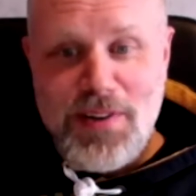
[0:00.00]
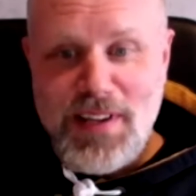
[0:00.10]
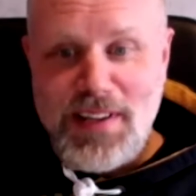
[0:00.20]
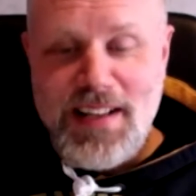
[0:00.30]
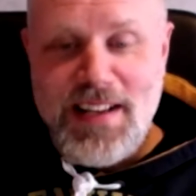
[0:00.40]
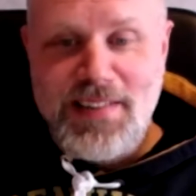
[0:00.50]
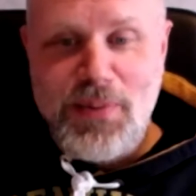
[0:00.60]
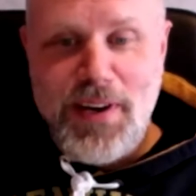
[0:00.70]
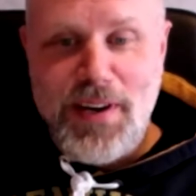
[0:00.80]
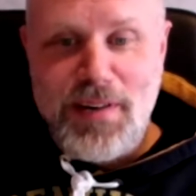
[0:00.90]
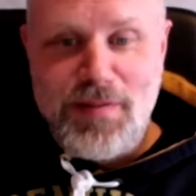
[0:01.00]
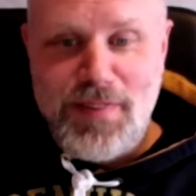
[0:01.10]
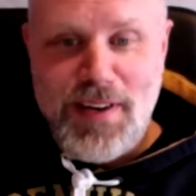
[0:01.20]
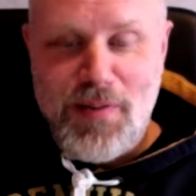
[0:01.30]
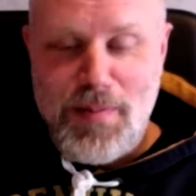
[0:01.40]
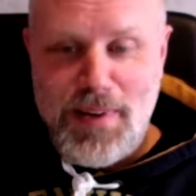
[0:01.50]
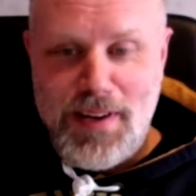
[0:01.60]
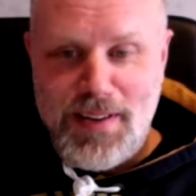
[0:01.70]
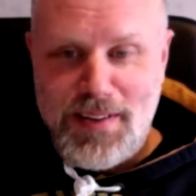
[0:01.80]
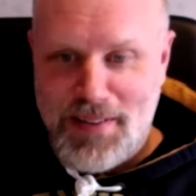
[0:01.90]
I didn't actually wave. I
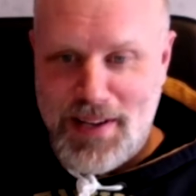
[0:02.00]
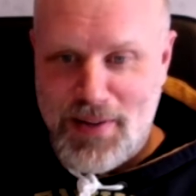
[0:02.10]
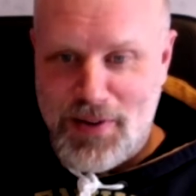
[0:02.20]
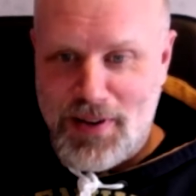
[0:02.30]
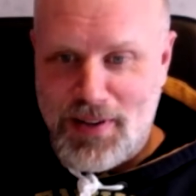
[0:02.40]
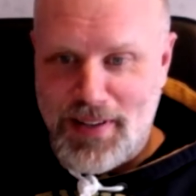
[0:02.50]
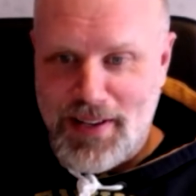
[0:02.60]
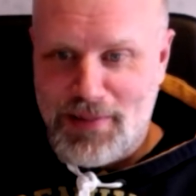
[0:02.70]
recall now.